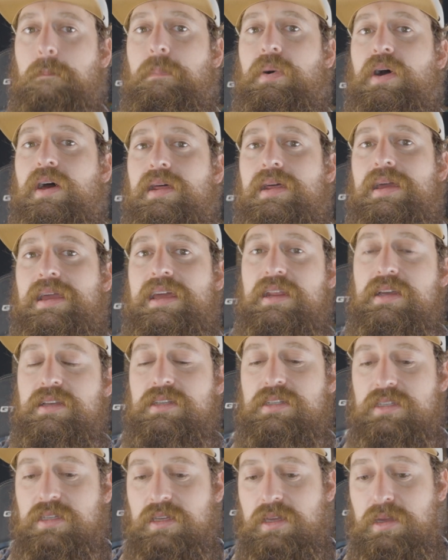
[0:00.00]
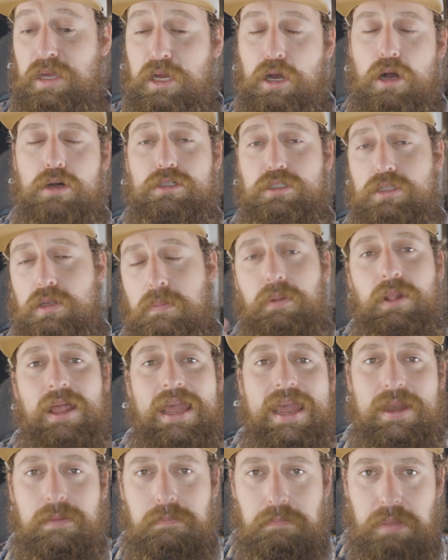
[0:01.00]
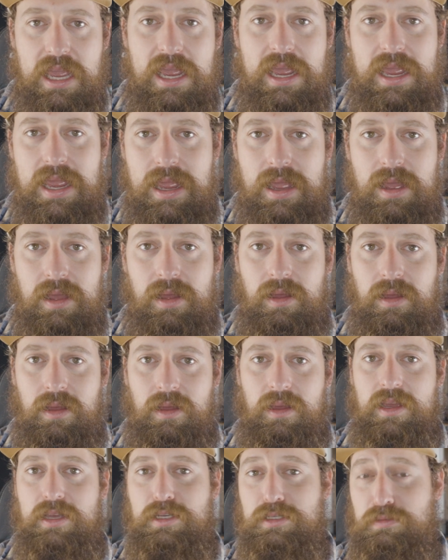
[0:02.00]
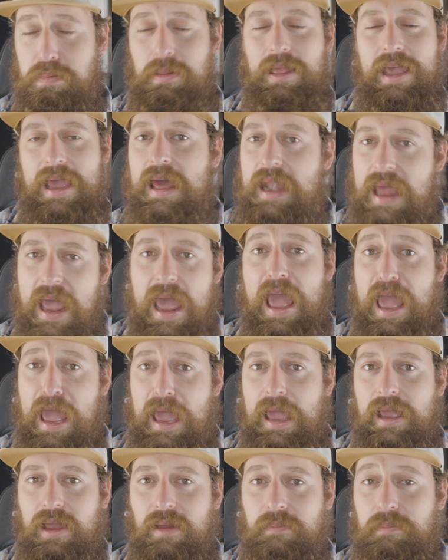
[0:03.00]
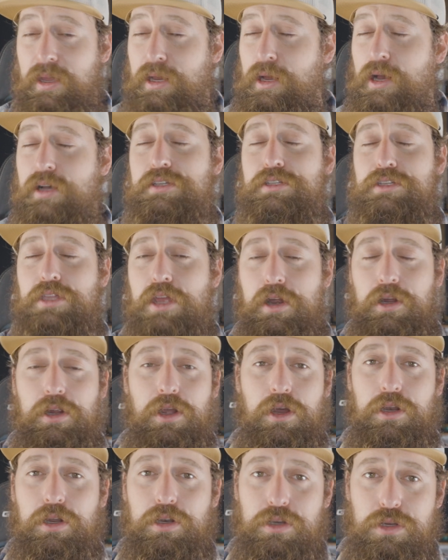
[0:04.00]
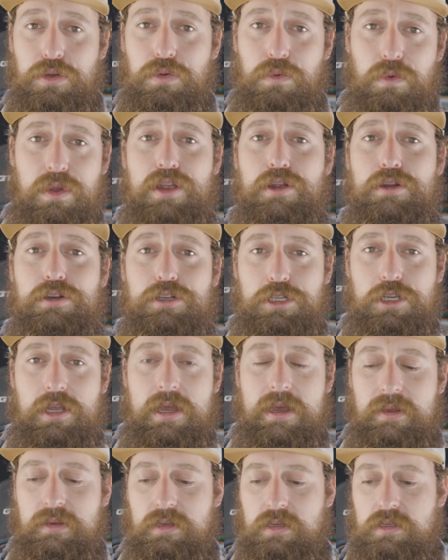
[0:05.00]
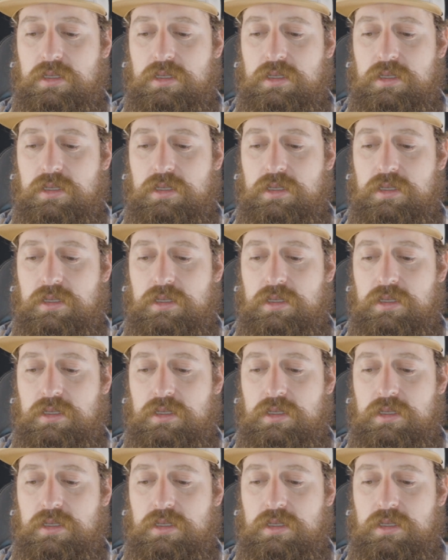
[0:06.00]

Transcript: but it is, he calls the plan B is plan A because they're going to do weird shit.